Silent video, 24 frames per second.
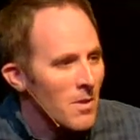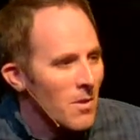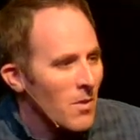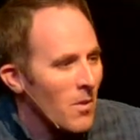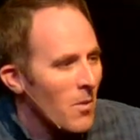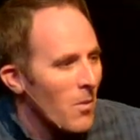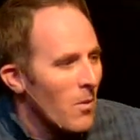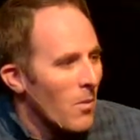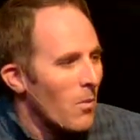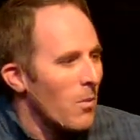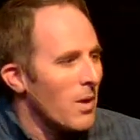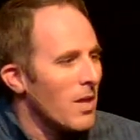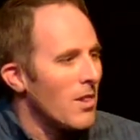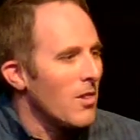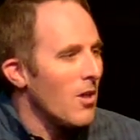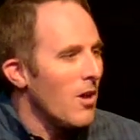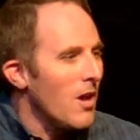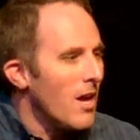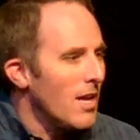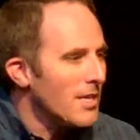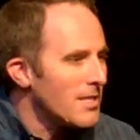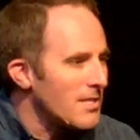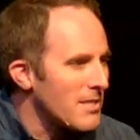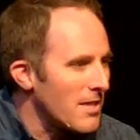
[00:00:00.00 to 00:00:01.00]
we
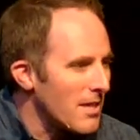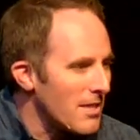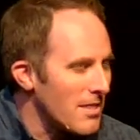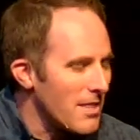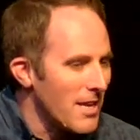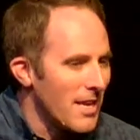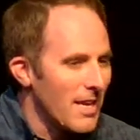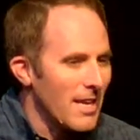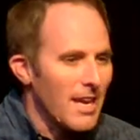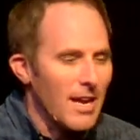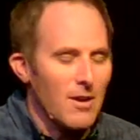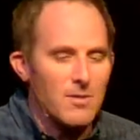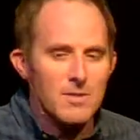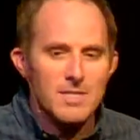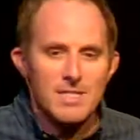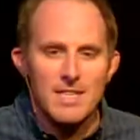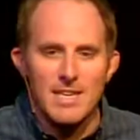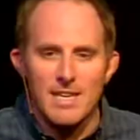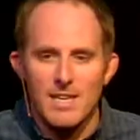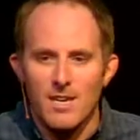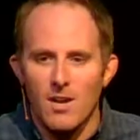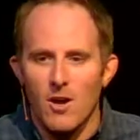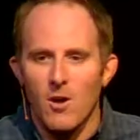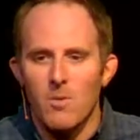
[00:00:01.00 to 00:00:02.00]
launched the thing, and I was
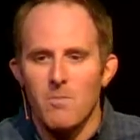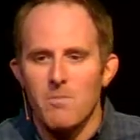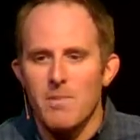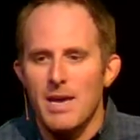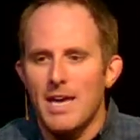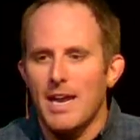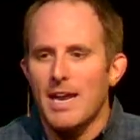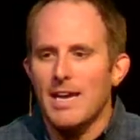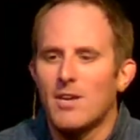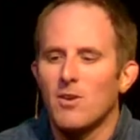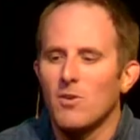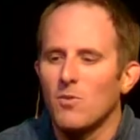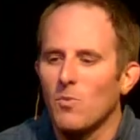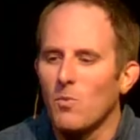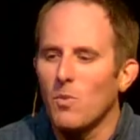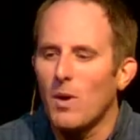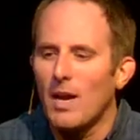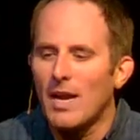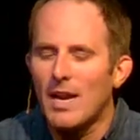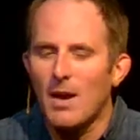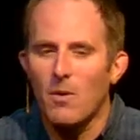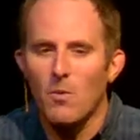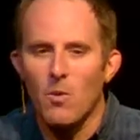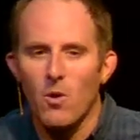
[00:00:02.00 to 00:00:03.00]
thinking, oh, man, I couldn't wait.
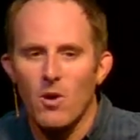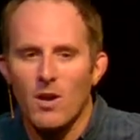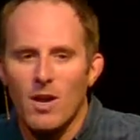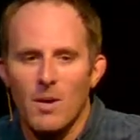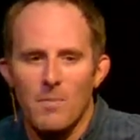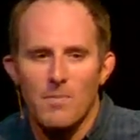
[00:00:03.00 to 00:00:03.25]
I woke up that